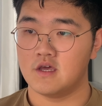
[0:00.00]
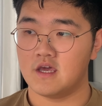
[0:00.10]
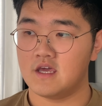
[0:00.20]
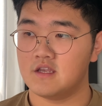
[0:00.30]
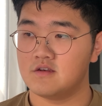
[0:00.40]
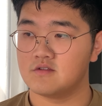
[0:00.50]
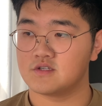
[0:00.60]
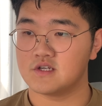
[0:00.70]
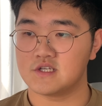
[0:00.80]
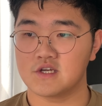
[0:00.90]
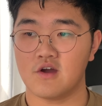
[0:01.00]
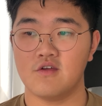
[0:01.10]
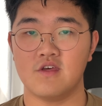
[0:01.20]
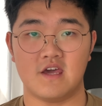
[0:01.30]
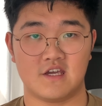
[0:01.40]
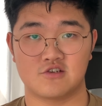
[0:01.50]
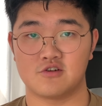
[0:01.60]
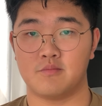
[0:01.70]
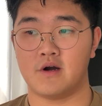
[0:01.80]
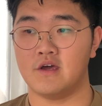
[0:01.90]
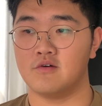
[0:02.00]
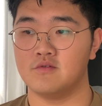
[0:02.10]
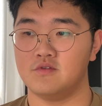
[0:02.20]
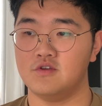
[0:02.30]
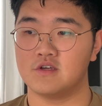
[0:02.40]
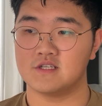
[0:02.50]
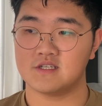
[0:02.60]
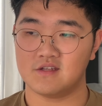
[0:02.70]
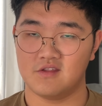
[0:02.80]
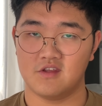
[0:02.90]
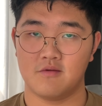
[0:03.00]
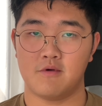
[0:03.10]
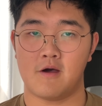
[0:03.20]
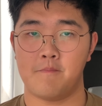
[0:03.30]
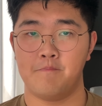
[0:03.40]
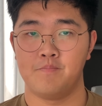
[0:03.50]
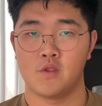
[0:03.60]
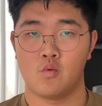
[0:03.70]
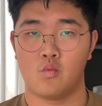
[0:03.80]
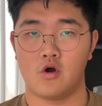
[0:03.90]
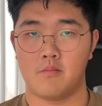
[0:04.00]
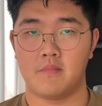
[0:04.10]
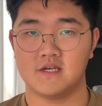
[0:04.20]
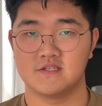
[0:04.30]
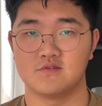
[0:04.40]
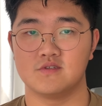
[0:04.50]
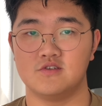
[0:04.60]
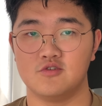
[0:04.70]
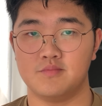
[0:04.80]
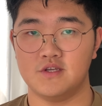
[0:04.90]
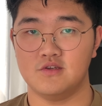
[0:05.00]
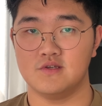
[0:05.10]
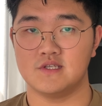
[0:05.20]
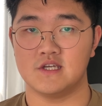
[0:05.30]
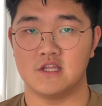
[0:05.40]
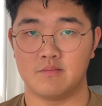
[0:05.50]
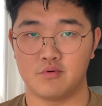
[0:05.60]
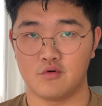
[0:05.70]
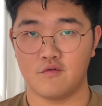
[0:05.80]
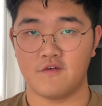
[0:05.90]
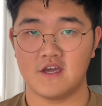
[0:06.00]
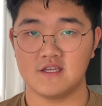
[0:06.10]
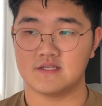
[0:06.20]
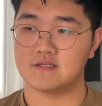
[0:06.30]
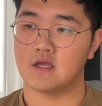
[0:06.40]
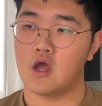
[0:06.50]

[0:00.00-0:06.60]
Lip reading: And so to go the extra mile, you can start to think about what muscles you'll be using in the pull phase,